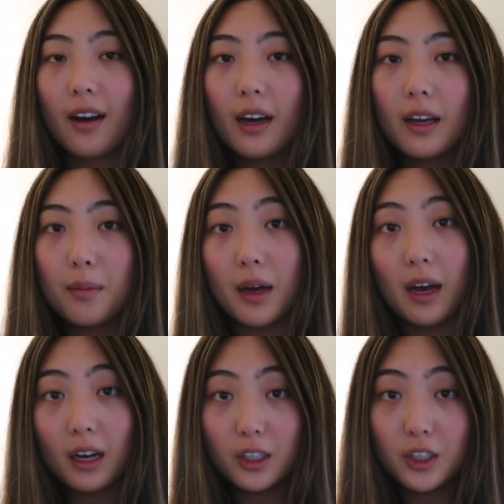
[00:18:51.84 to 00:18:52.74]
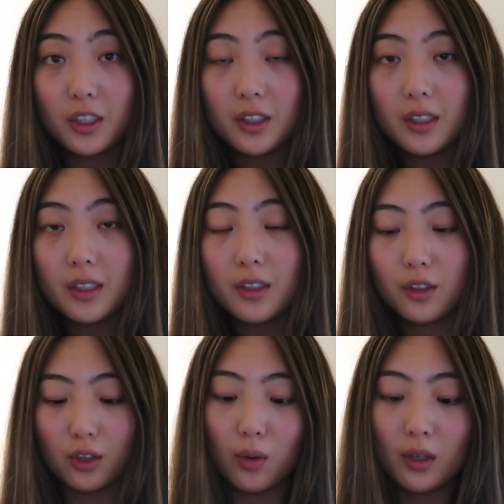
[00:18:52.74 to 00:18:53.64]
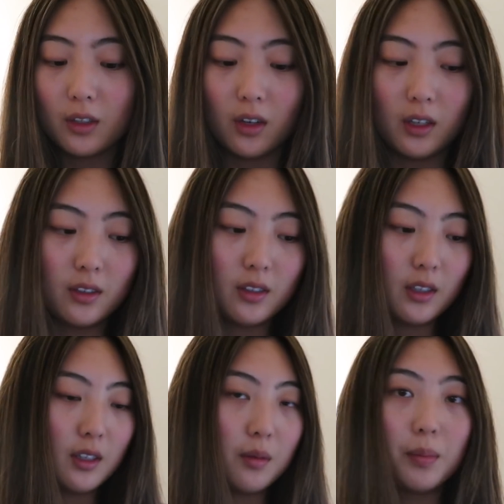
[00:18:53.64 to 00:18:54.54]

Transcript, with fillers: I am actually so exhausted,